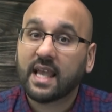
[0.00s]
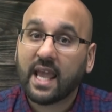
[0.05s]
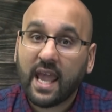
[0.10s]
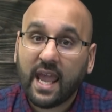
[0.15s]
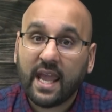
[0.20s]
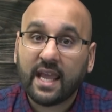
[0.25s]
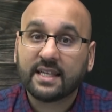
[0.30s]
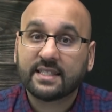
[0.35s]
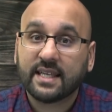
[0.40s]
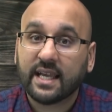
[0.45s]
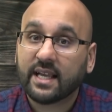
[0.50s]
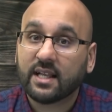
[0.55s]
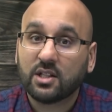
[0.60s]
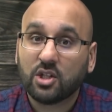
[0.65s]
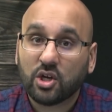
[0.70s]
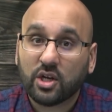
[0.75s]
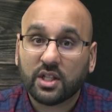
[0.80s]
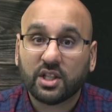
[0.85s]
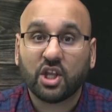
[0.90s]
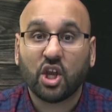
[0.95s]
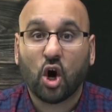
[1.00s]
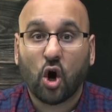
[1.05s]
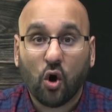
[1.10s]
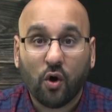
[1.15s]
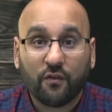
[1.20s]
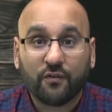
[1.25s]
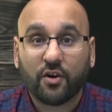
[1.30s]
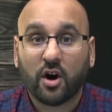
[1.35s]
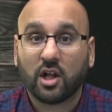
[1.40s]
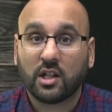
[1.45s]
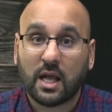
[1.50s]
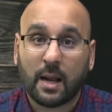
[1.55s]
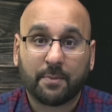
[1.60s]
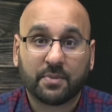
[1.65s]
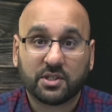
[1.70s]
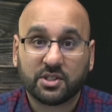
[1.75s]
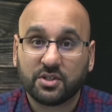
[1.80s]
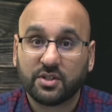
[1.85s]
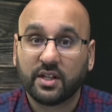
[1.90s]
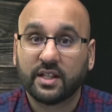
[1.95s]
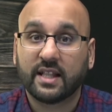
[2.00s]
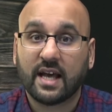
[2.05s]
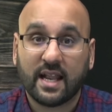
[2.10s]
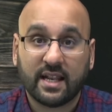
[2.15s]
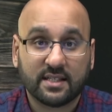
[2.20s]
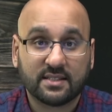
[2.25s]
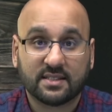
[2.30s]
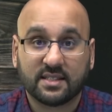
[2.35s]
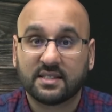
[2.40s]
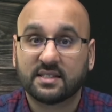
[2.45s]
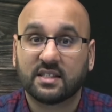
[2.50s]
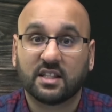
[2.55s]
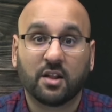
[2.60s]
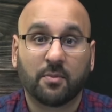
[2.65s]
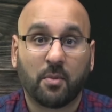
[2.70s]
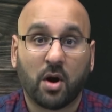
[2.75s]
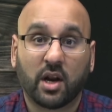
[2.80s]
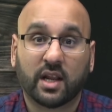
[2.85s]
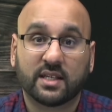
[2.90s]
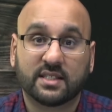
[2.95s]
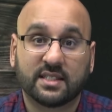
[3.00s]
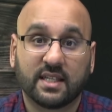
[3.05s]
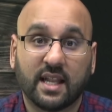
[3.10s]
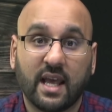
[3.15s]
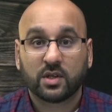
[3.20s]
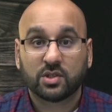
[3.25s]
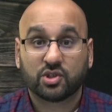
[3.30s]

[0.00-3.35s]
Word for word: and take a look at the overall opportunity that exists in the market today.